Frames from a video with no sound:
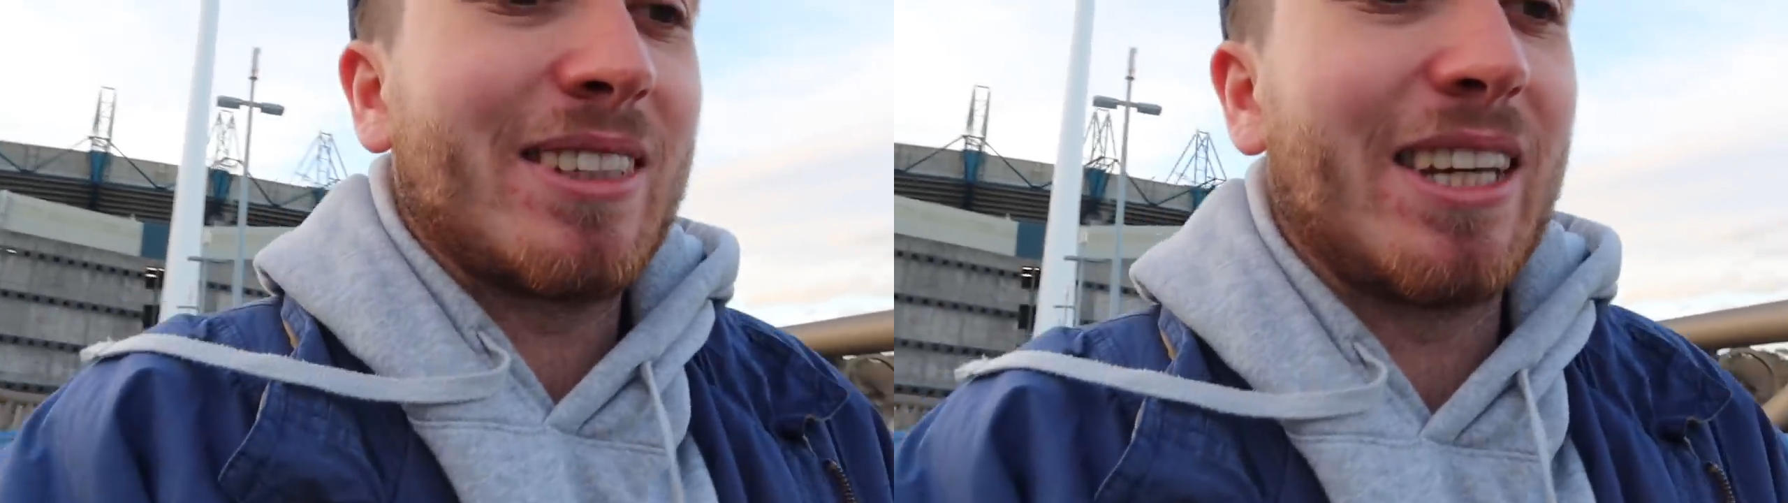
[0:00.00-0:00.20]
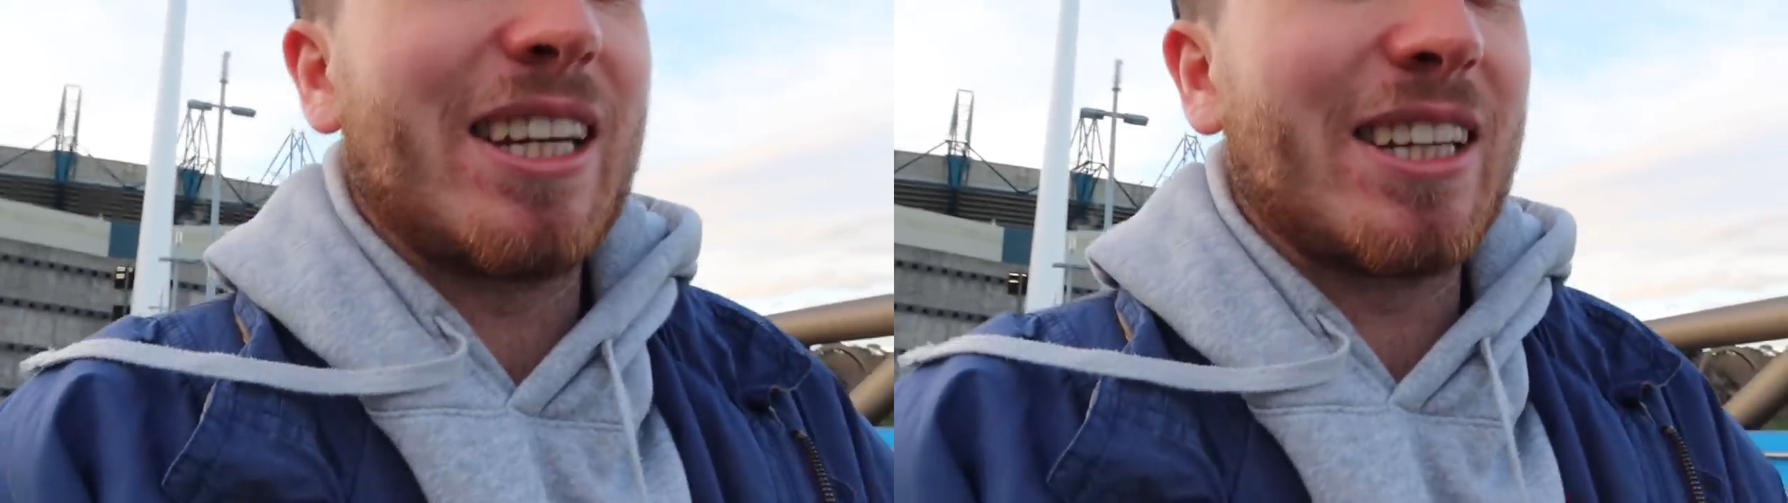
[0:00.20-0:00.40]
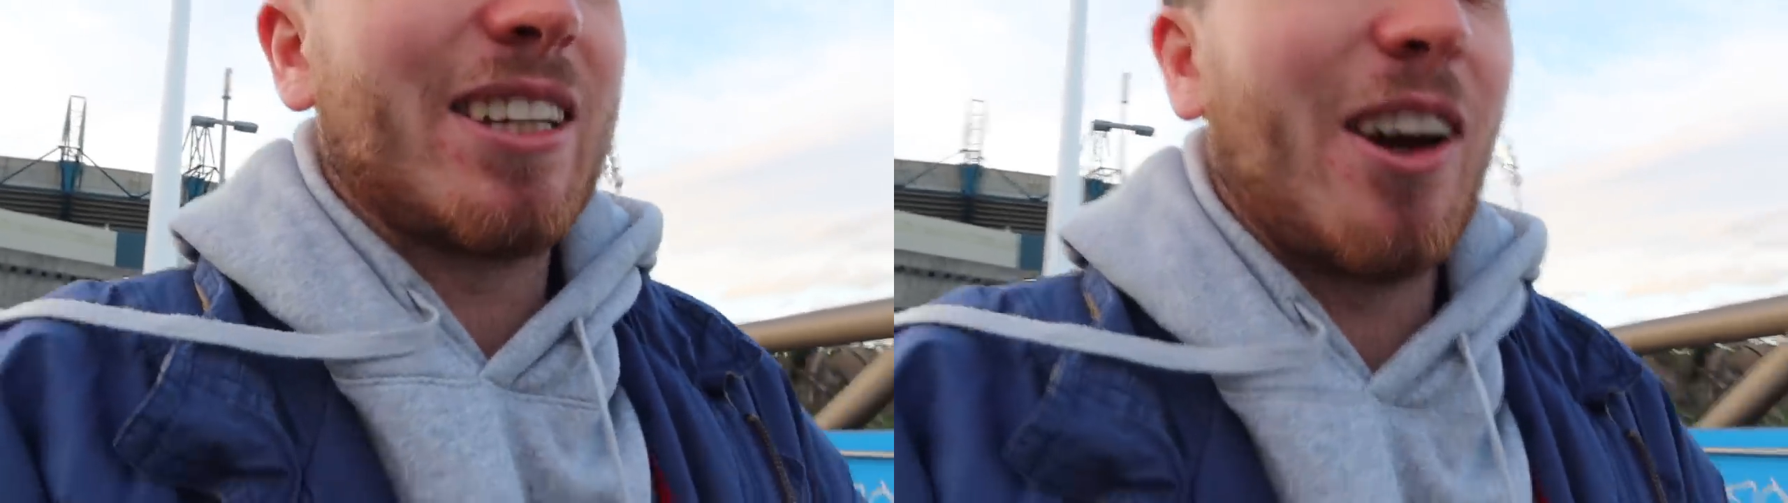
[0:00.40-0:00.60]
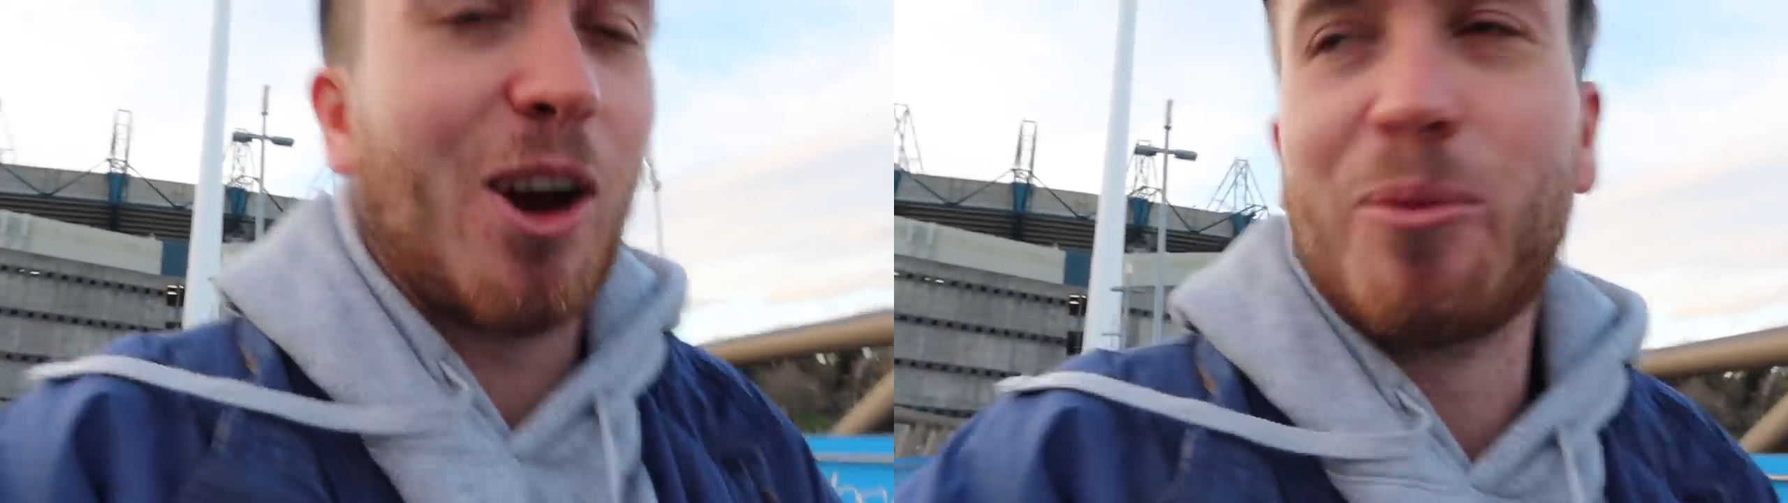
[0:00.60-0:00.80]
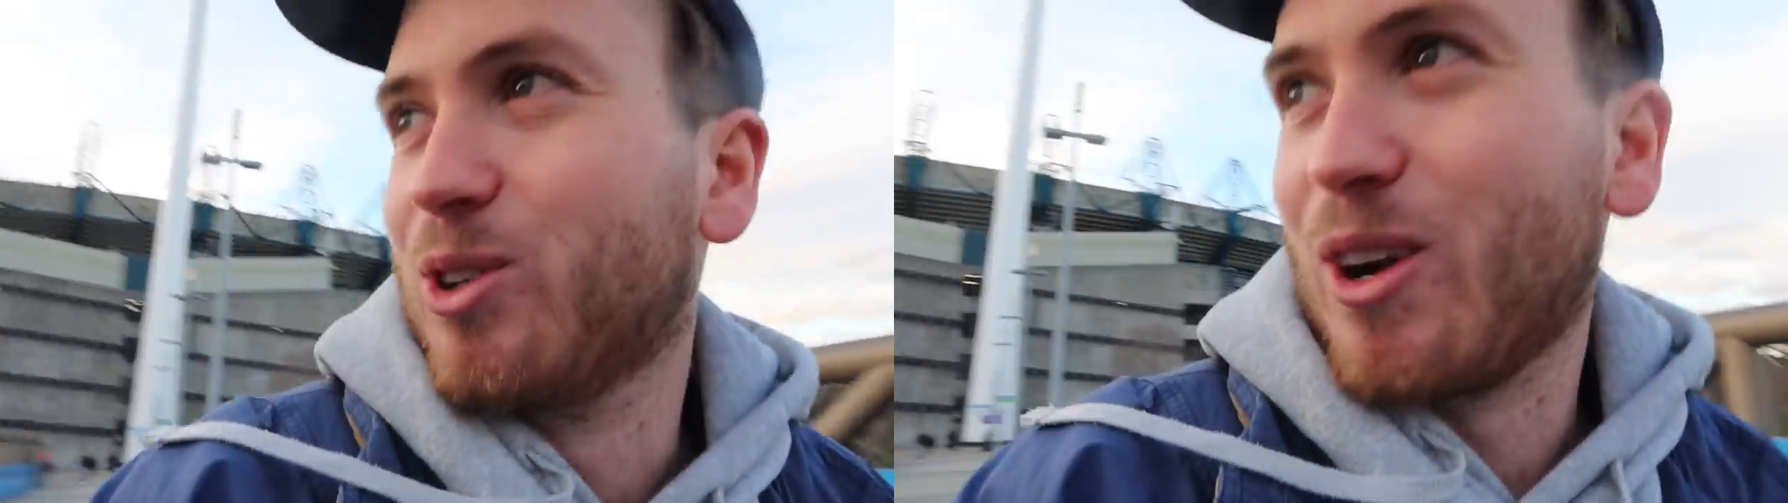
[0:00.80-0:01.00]
yeah, go
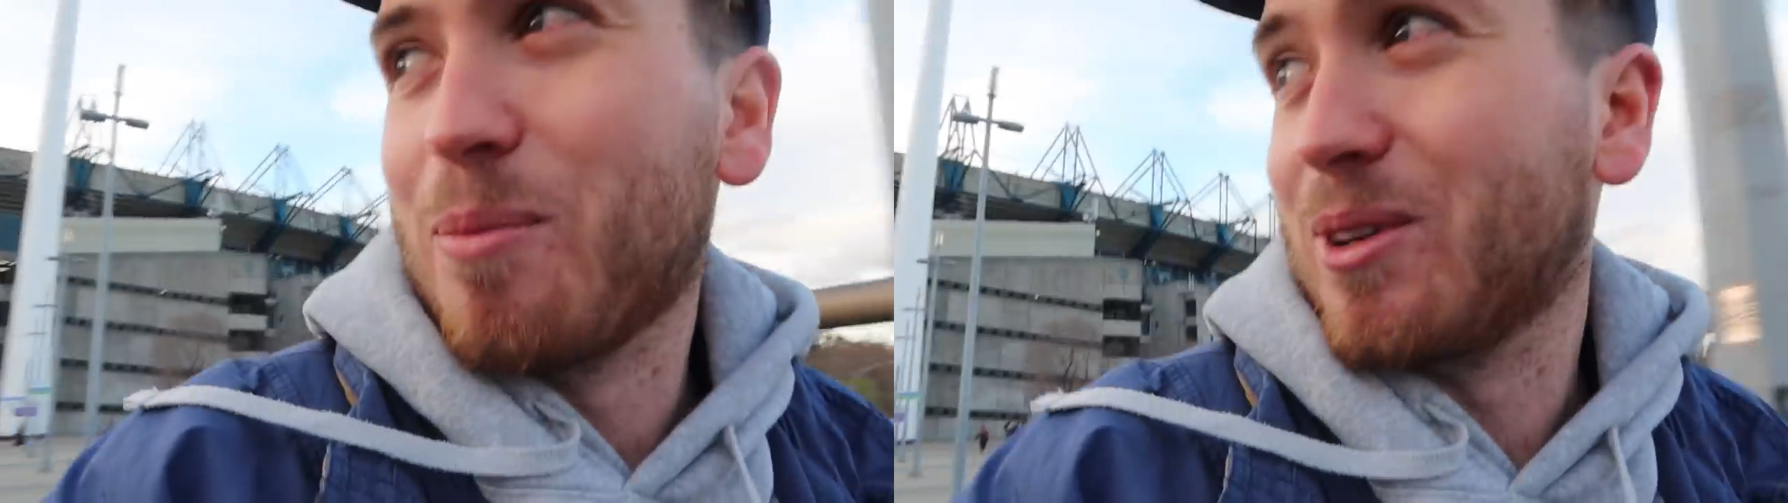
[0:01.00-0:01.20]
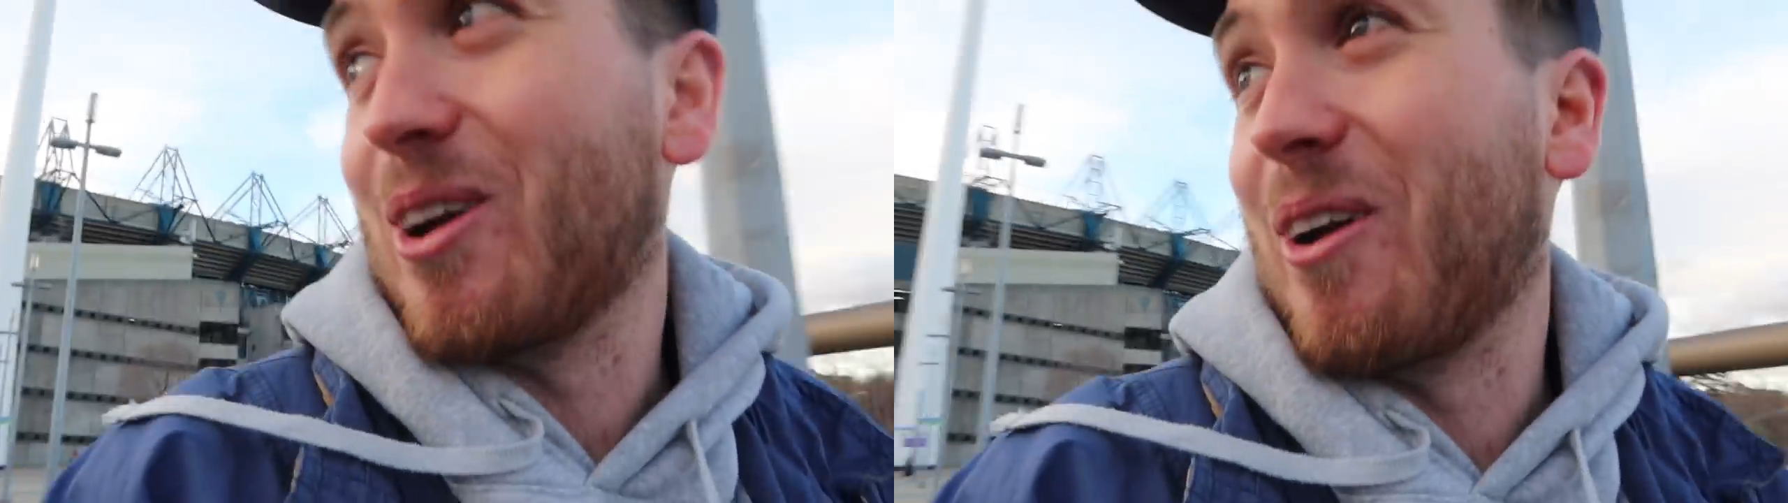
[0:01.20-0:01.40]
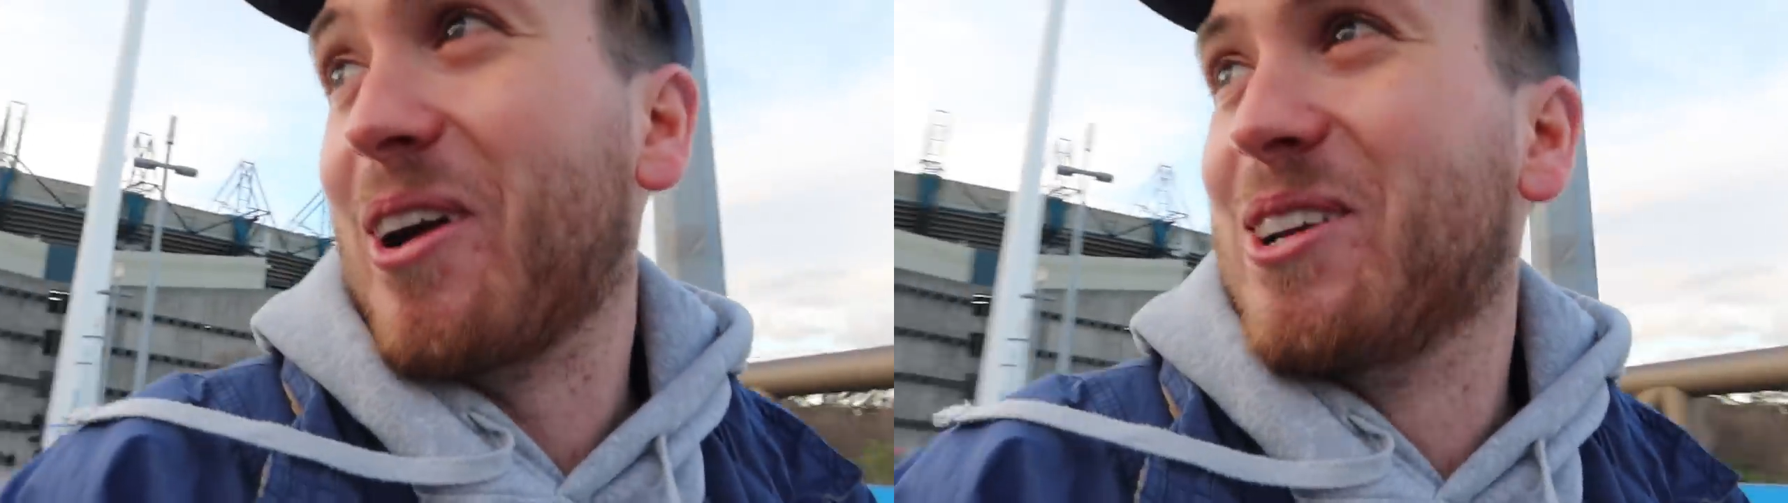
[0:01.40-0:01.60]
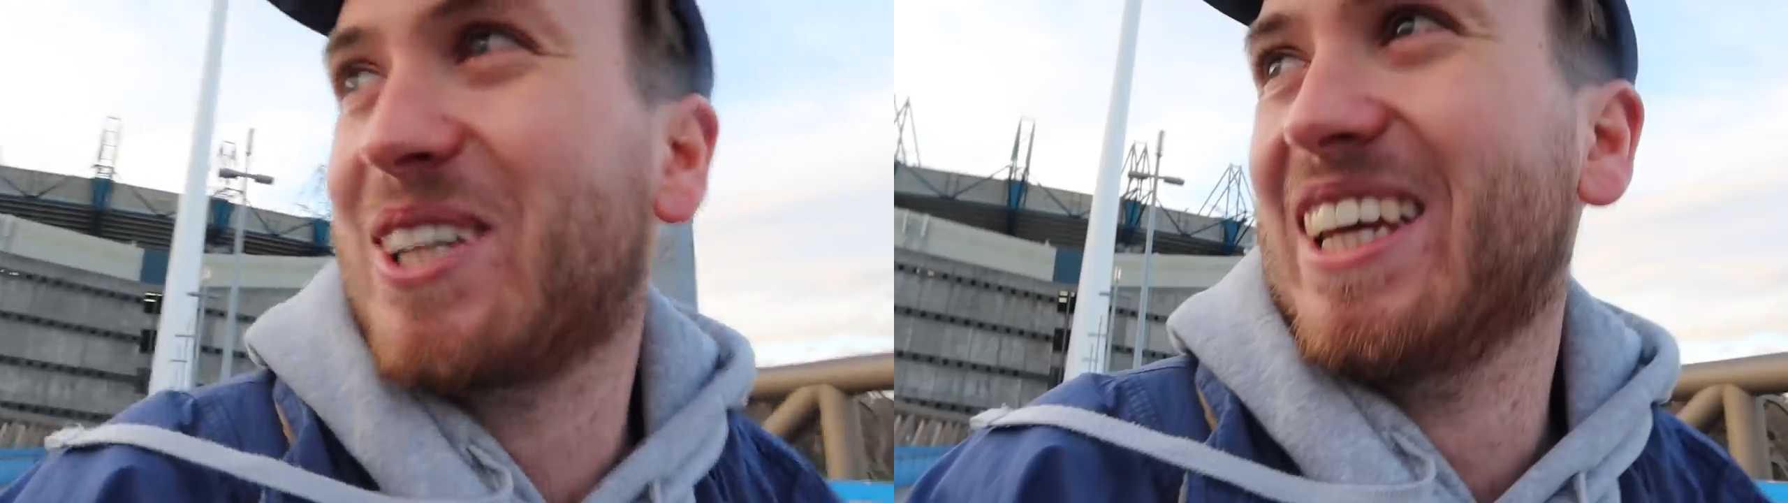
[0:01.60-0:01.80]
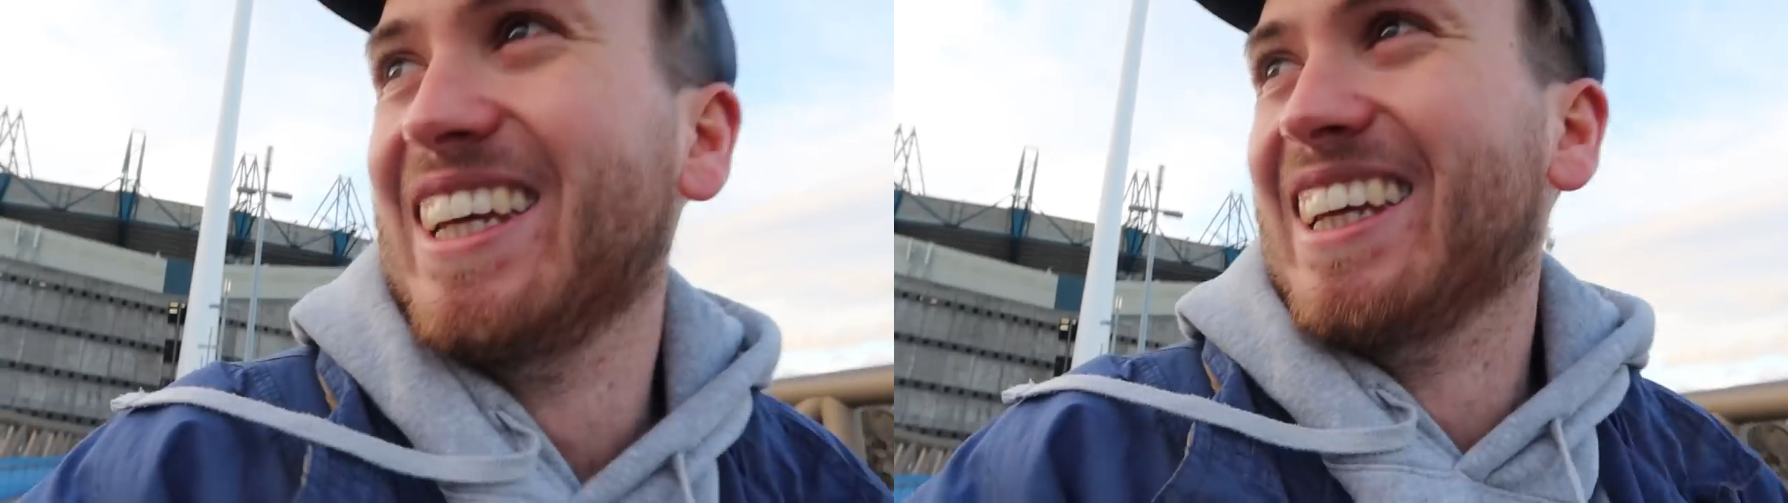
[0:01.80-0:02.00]
home and drown my sorrows.